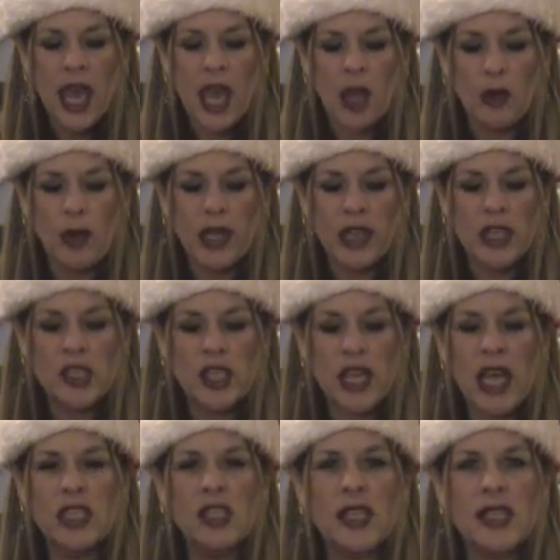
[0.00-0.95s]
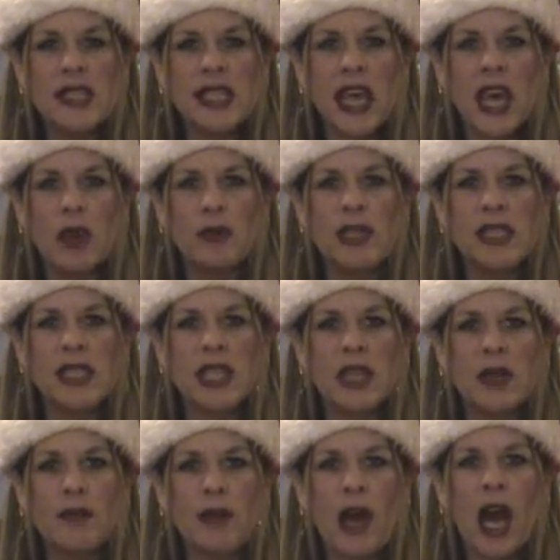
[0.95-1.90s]
And what the judges said was
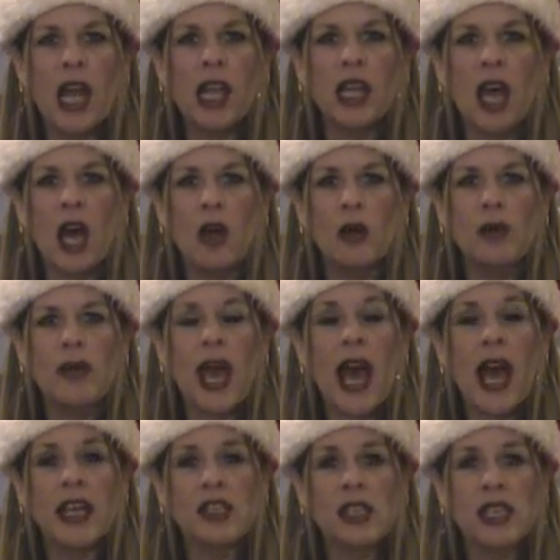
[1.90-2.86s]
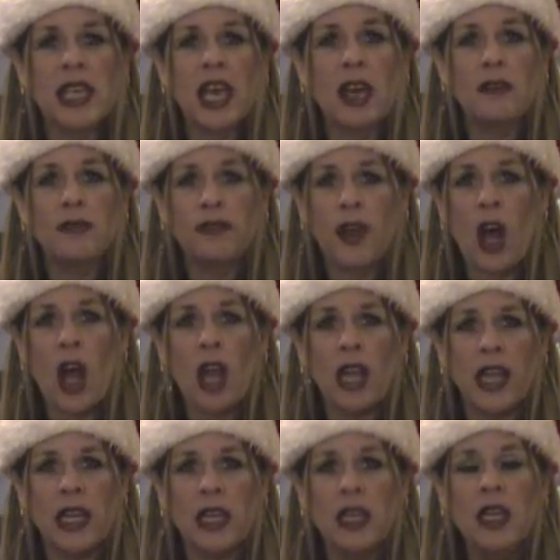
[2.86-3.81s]
that the pot law actually had
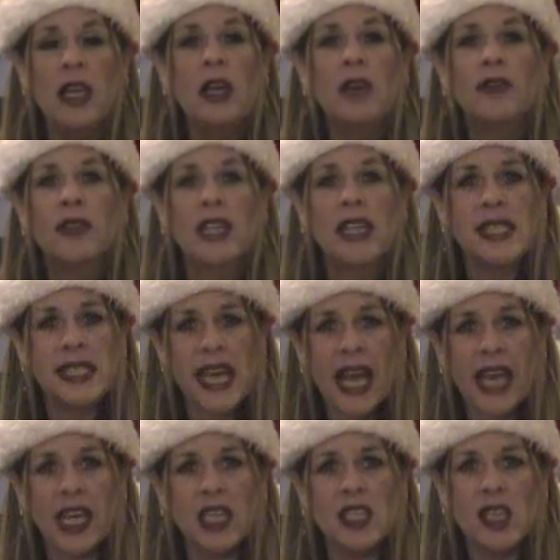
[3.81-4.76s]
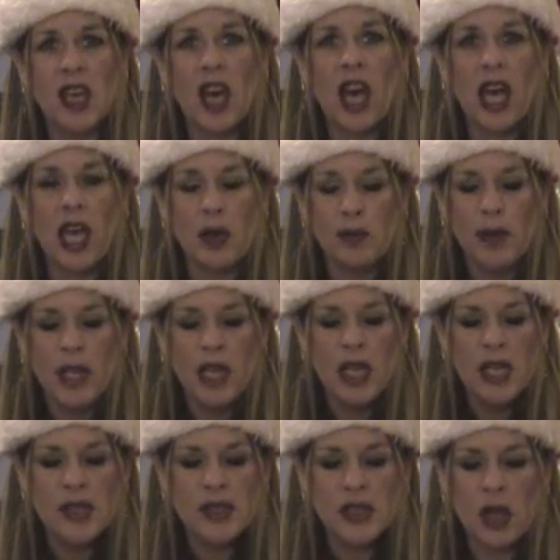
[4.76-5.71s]
fallen for the second time.
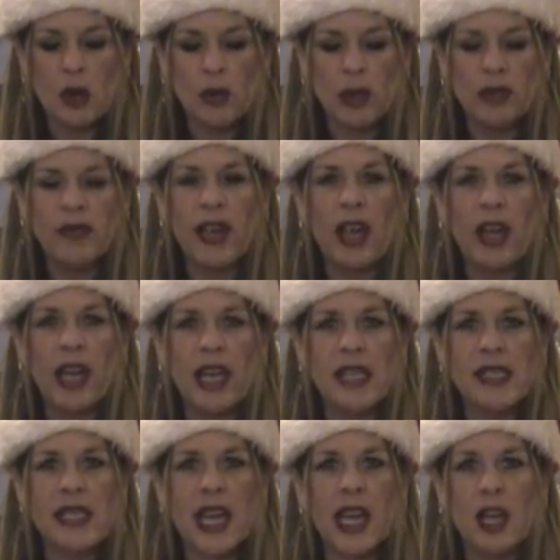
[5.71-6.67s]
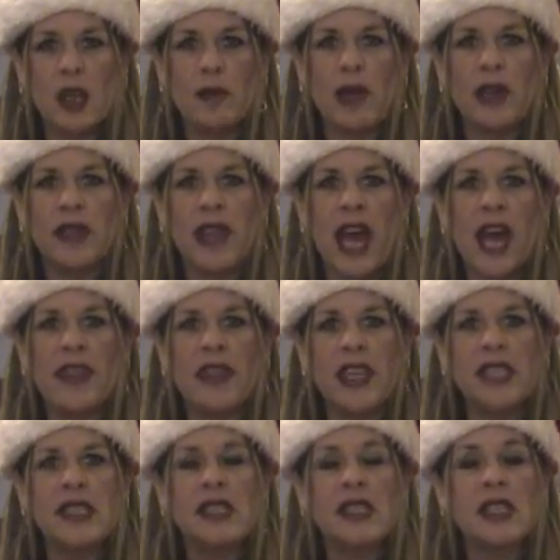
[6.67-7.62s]
So we're very excited about that.
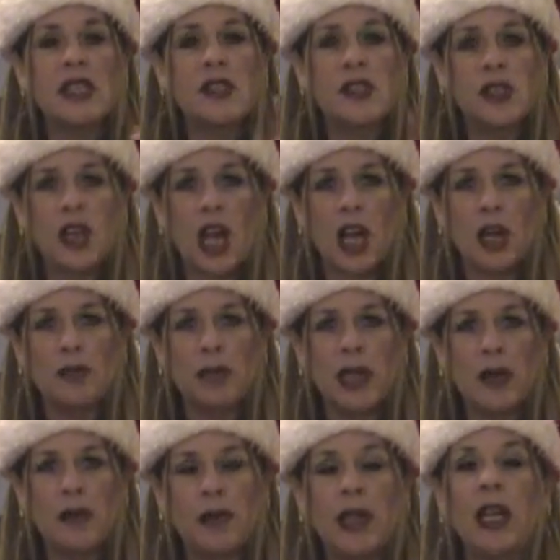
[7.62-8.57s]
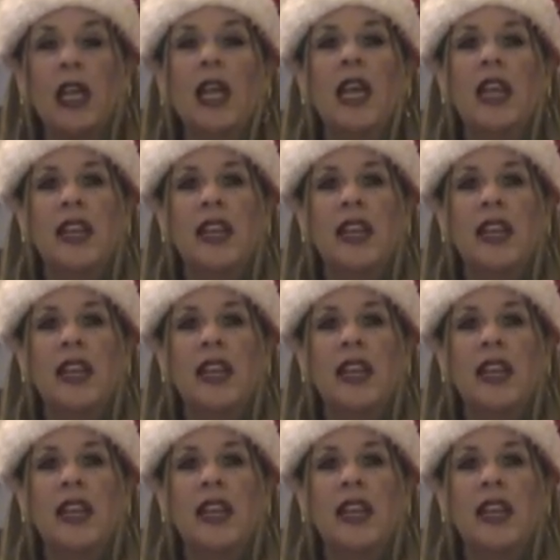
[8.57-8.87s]
This is a start, people.